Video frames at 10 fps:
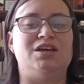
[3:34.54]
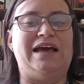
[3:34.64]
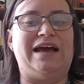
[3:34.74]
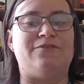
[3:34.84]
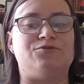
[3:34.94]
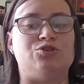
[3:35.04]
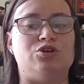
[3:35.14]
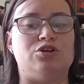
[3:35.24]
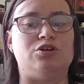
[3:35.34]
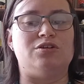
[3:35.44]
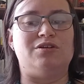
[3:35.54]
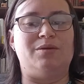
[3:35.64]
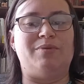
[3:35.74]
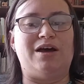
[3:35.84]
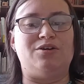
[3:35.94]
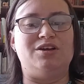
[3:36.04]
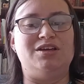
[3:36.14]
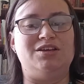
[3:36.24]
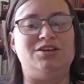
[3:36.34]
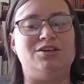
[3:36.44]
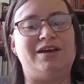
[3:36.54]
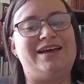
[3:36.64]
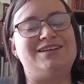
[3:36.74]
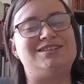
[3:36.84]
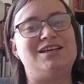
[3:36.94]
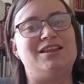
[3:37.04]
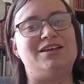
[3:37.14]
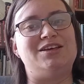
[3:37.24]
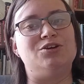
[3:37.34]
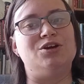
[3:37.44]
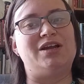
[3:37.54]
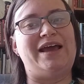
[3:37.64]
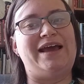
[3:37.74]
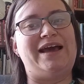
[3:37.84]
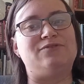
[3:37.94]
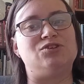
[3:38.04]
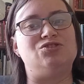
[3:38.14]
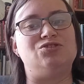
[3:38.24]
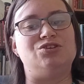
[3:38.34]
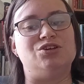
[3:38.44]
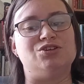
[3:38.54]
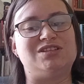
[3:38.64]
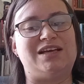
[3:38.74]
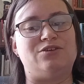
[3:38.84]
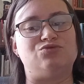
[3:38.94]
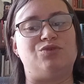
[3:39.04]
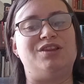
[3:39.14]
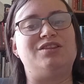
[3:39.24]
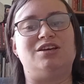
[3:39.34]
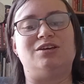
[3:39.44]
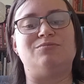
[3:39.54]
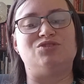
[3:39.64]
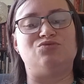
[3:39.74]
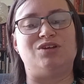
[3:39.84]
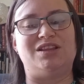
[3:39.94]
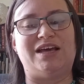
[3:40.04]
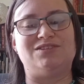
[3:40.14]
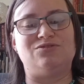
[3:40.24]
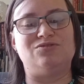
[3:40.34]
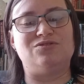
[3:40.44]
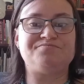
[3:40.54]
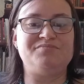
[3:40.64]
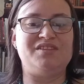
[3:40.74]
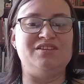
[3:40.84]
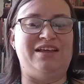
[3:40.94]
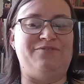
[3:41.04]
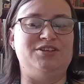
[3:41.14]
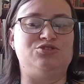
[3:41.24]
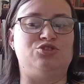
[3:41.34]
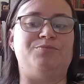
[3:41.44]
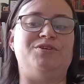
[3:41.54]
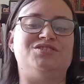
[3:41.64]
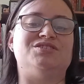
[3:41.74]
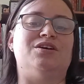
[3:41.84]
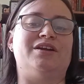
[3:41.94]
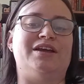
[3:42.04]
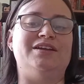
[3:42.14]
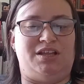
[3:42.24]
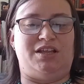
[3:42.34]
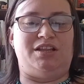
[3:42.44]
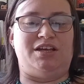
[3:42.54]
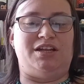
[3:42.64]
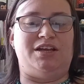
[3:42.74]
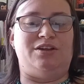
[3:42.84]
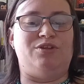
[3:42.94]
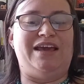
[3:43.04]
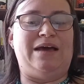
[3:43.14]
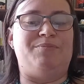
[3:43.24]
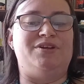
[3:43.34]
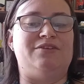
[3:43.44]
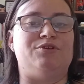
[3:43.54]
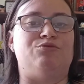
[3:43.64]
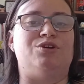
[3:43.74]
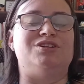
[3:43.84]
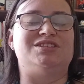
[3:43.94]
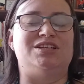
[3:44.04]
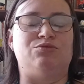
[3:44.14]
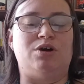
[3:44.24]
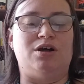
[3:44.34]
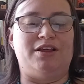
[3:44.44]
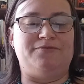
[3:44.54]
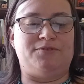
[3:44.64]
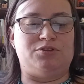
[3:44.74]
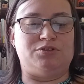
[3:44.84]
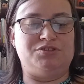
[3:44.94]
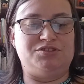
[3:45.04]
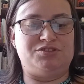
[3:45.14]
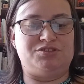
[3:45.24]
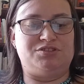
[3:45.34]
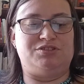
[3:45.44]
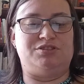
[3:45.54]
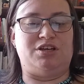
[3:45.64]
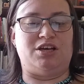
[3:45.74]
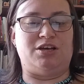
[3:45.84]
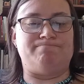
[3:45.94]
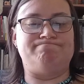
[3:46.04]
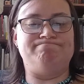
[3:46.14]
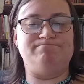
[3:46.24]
After about, I'd say the year and a half to two years that I was with him is when that, when that physical abuse started. And then that only happened every once in a while at first. Um,